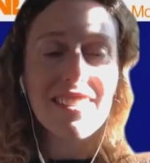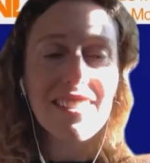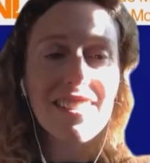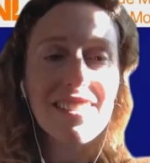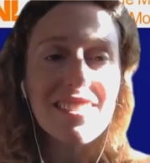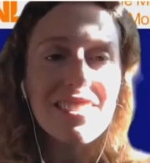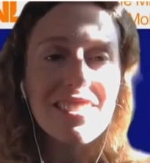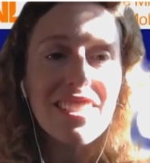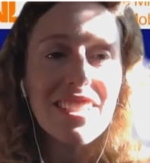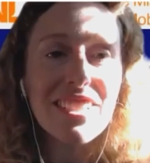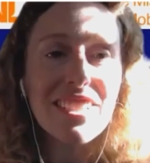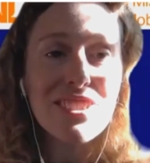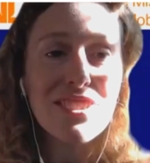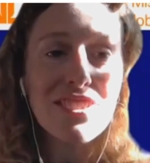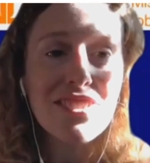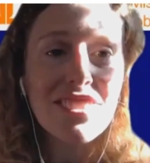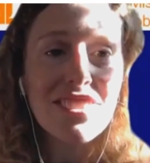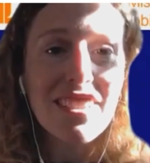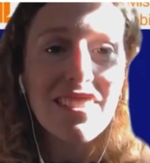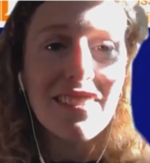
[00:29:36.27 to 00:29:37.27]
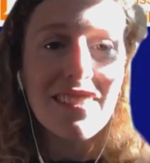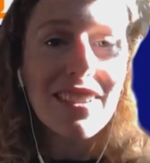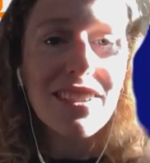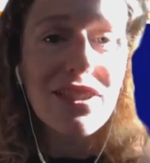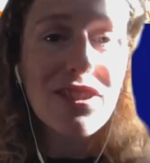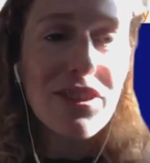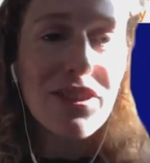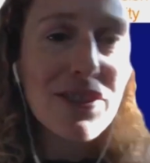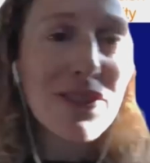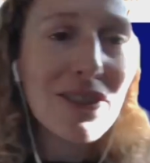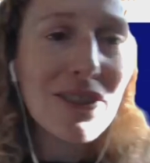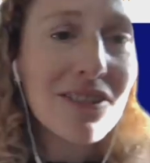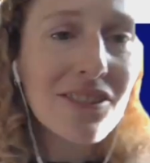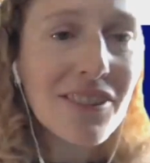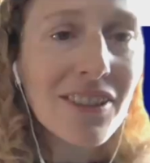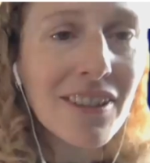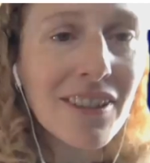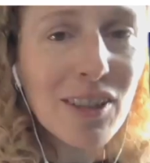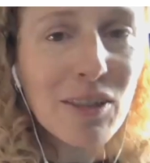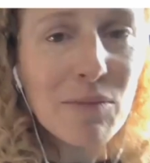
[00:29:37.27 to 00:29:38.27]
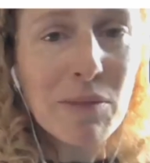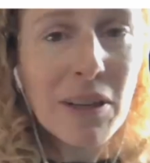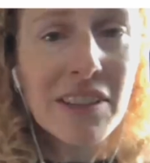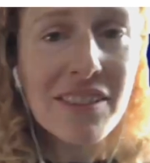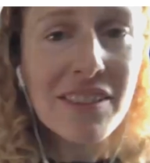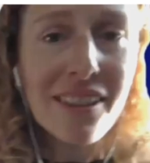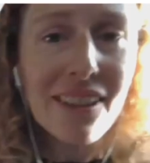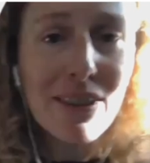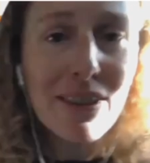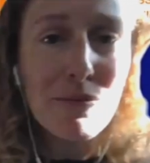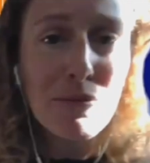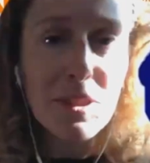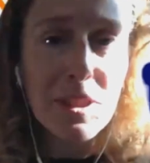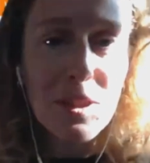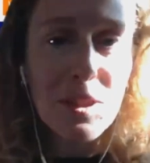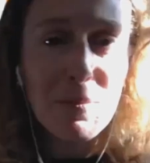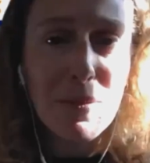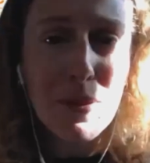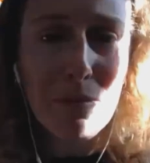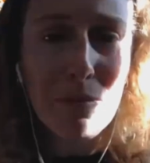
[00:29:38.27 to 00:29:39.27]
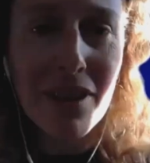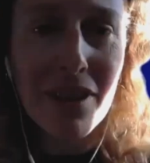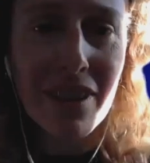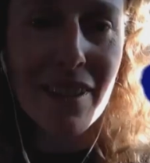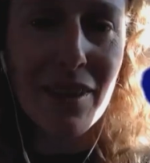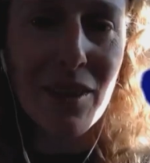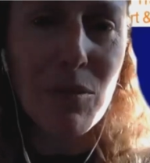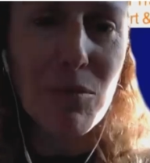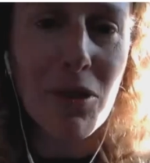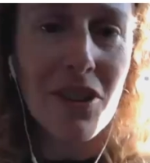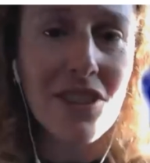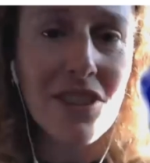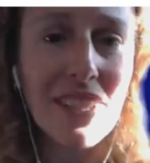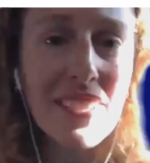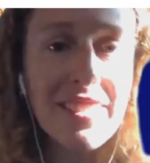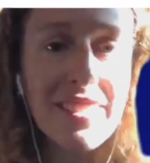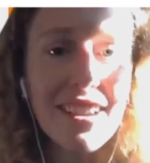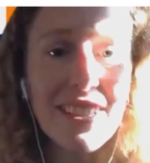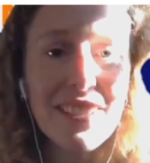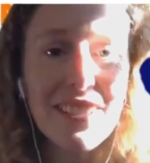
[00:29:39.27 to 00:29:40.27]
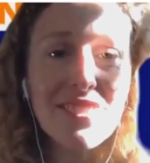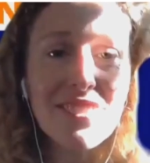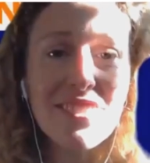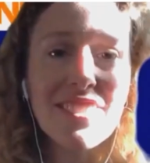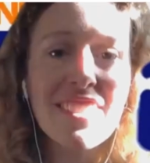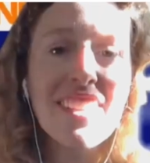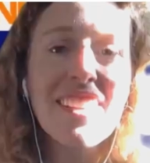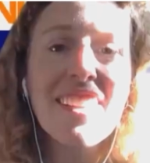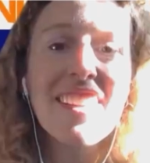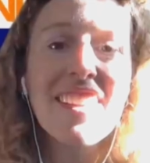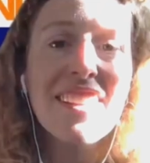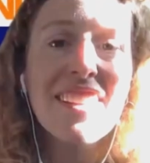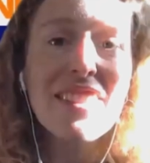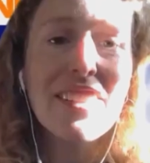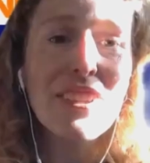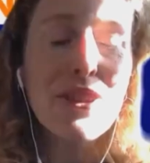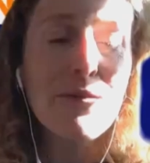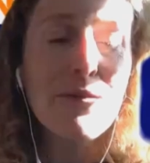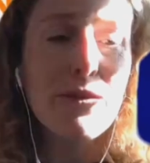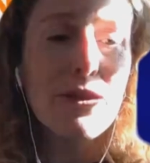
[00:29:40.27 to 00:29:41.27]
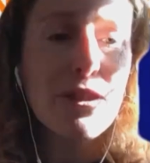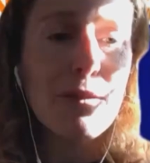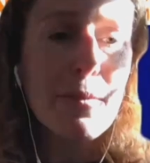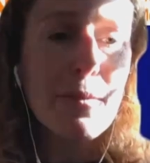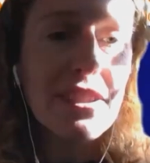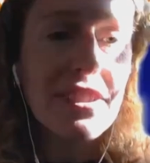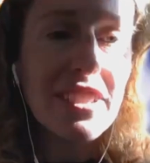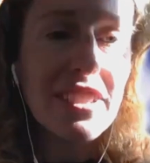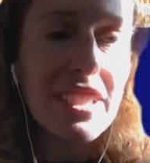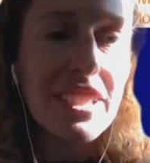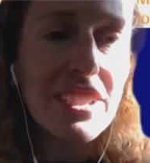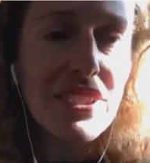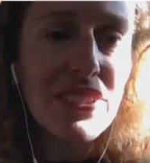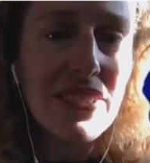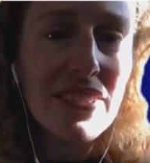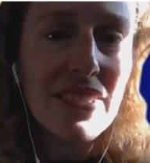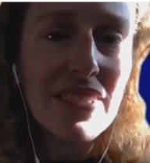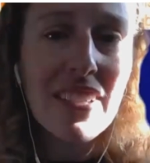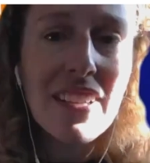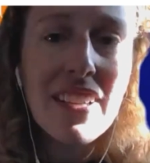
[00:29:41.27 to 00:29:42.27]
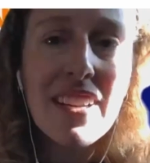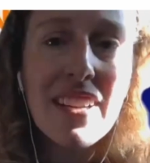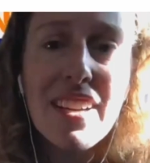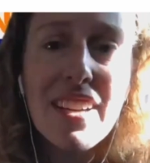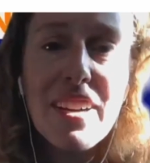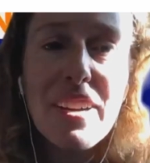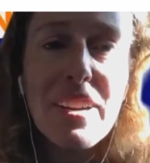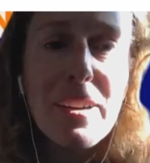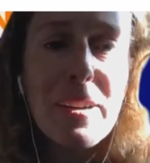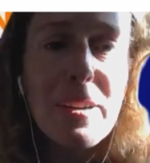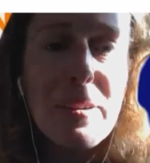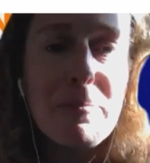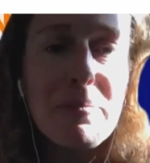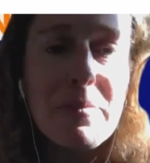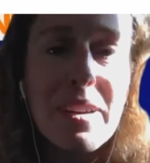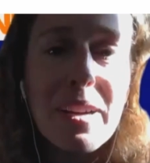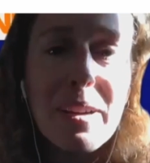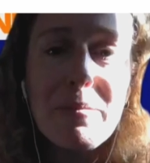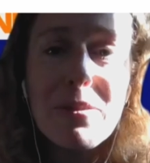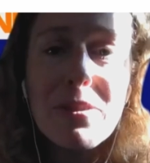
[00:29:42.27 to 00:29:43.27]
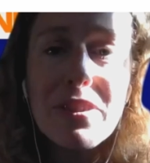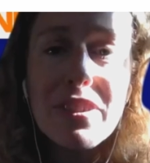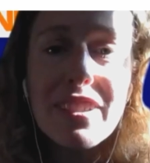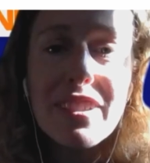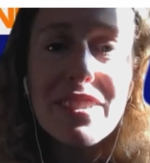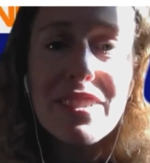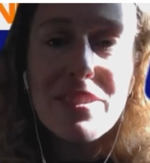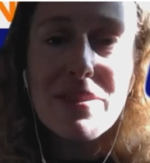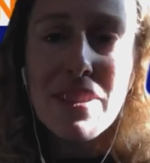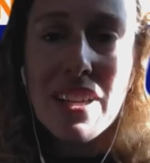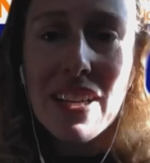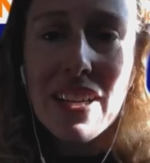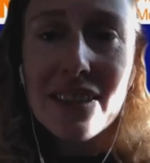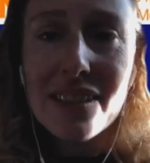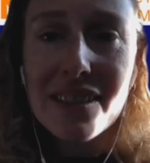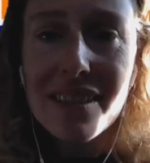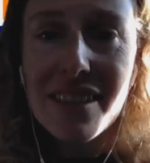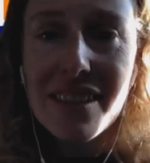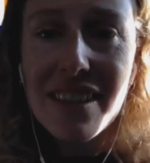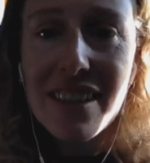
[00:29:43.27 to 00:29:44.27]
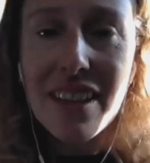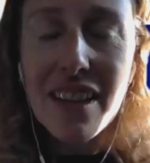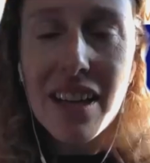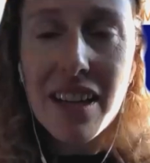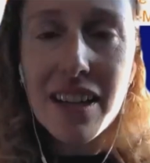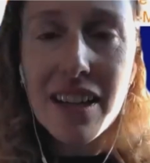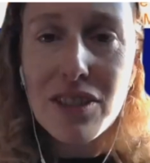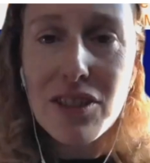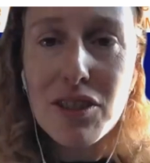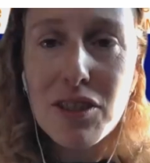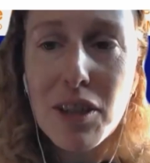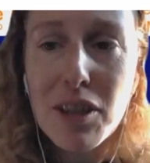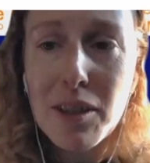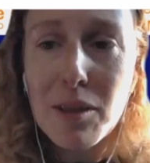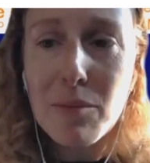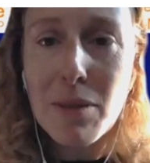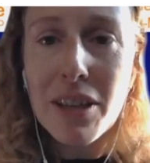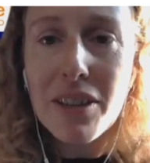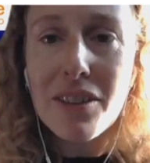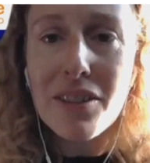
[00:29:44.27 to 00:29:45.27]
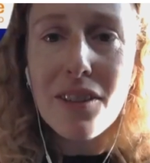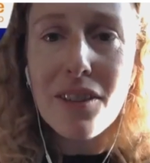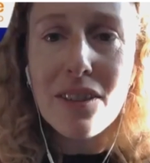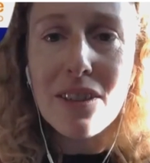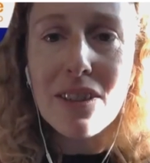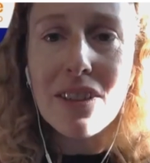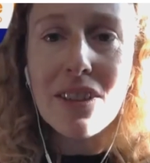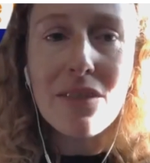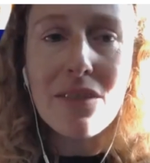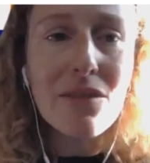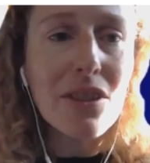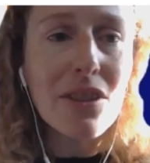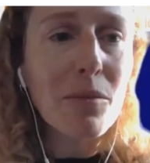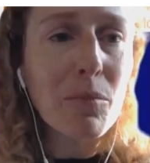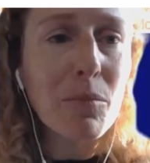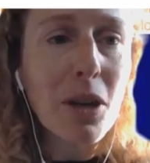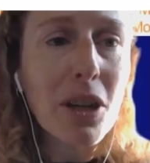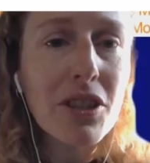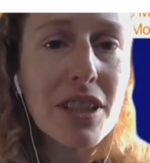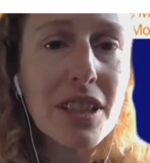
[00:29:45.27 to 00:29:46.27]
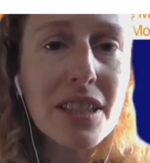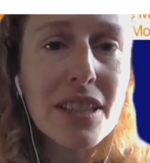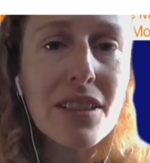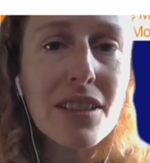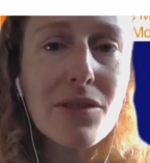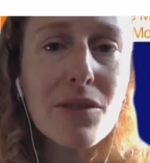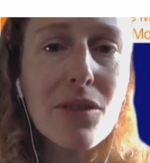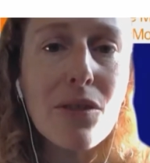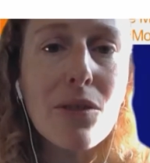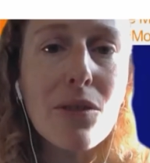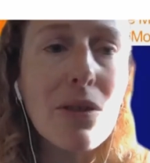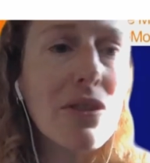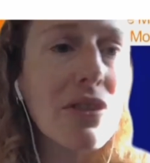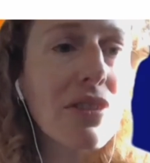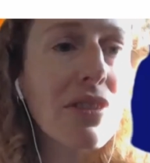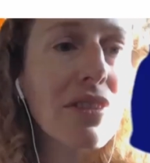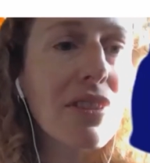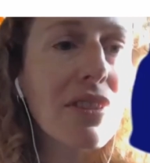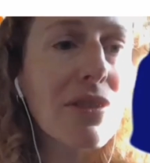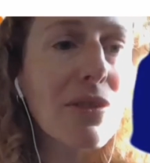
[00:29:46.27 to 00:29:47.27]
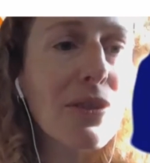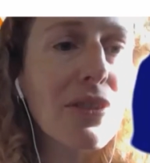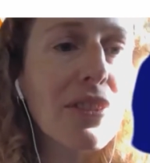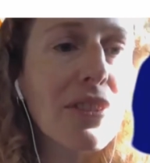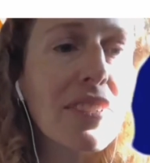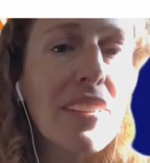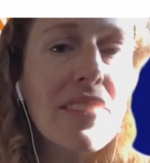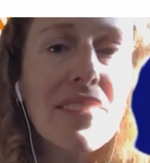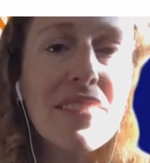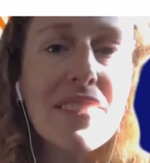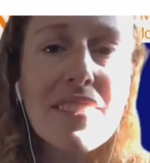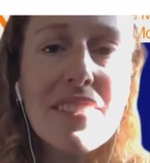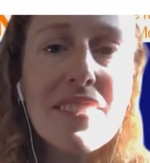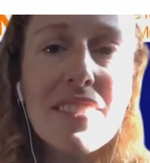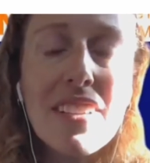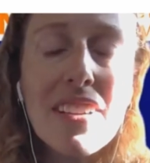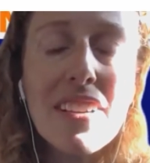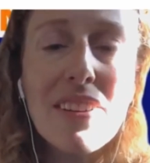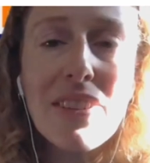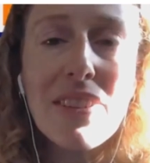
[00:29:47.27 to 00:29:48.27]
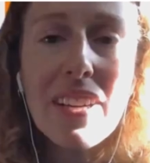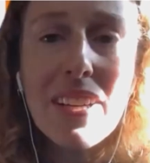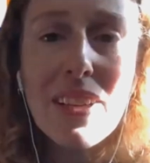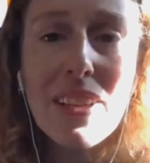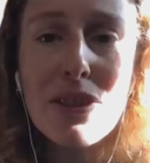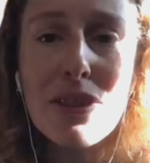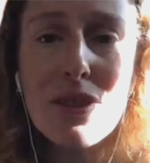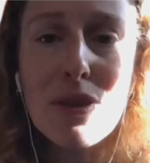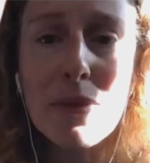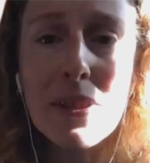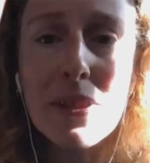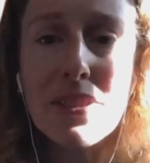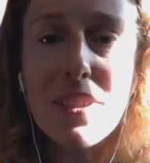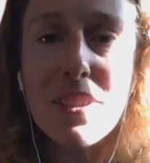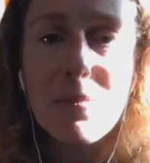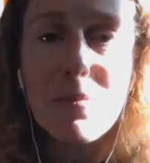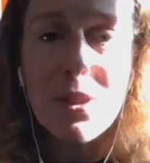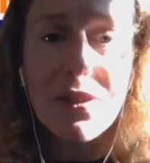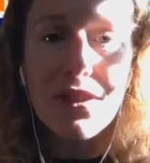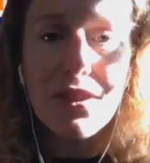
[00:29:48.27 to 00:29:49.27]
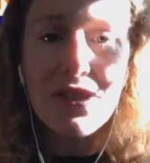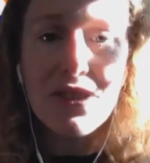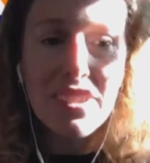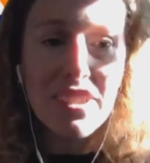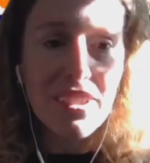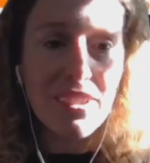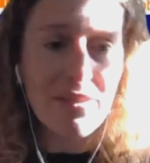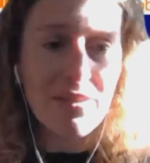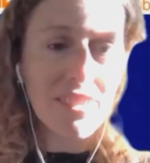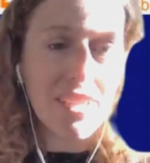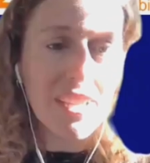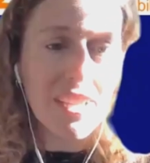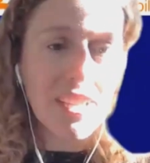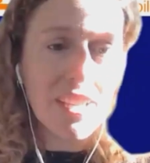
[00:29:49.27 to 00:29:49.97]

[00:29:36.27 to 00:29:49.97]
That's an excellent ending to your talk, Patrick. Please put money in our project. Excellent. Thank you for your presentation. I'm going to ask Henk to talk about another of the projects in the Northern Netherlands now. Henk, could you please unmute yourself?